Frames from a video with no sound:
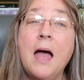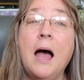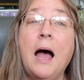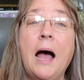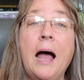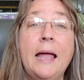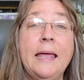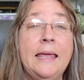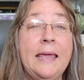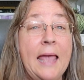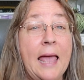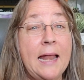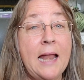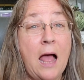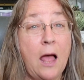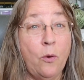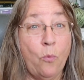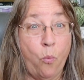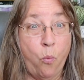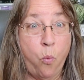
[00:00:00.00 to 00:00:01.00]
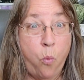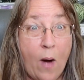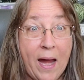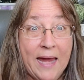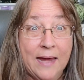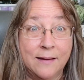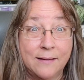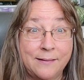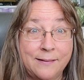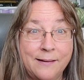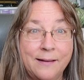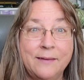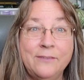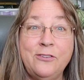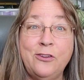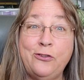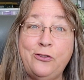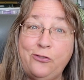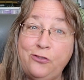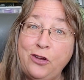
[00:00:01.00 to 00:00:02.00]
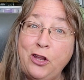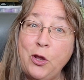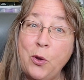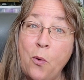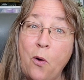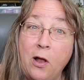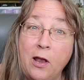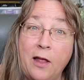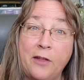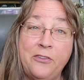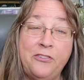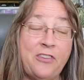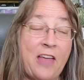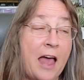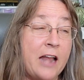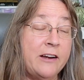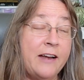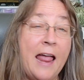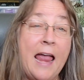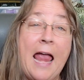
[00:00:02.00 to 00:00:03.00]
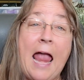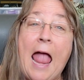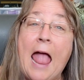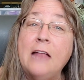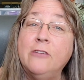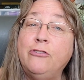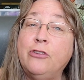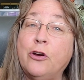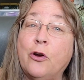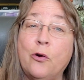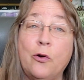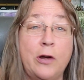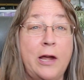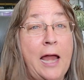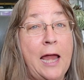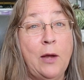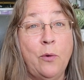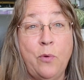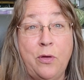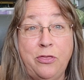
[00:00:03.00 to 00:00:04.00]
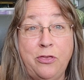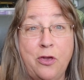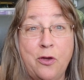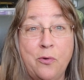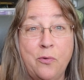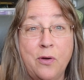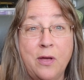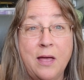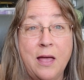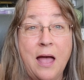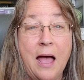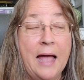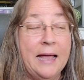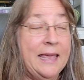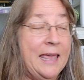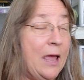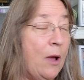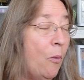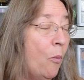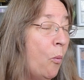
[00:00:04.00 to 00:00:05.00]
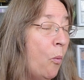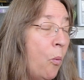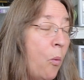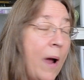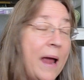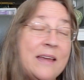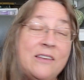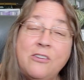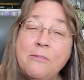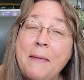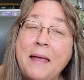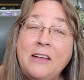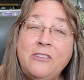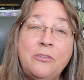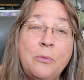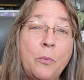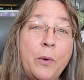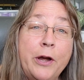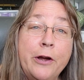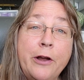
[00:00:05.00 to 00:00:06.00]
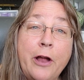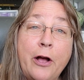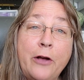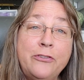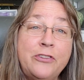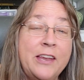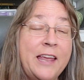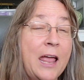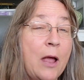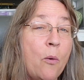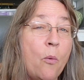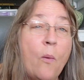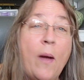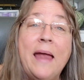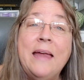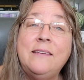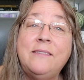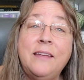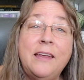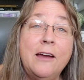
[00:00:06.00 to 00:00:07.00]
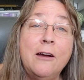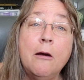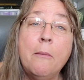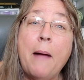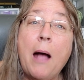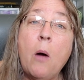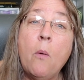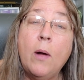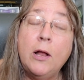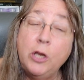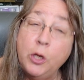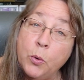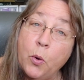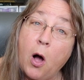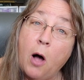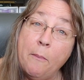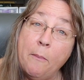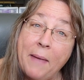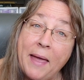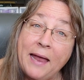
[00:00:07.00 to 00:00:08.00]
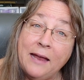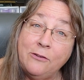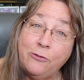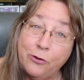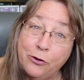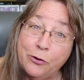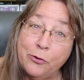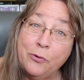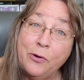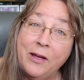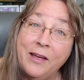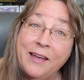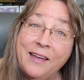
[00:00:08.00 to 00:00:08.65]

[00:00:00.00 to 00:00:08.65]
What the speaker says: I cannot wait to see you all on Saturday and to create with you. I can't wait to make some weirdos. I can't wait to hear about what you all make too.